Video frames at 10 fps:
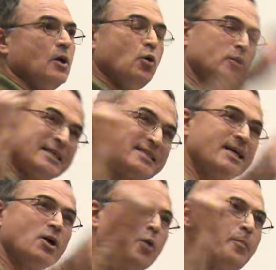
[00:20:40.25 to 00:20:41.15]
not a
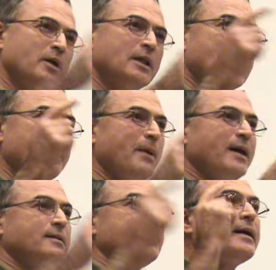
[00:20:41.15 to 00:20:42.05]
single political
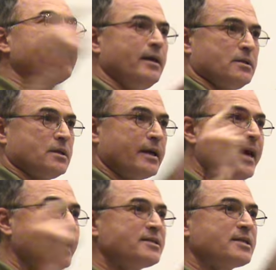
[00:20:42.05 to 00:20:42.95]
party in Greece
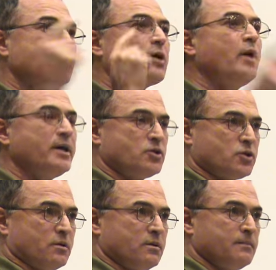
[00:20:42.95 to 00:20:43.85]
raises the
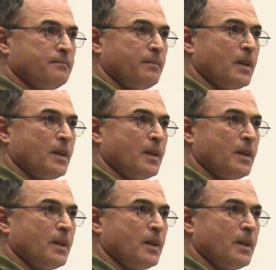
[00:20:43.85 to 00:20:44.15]
question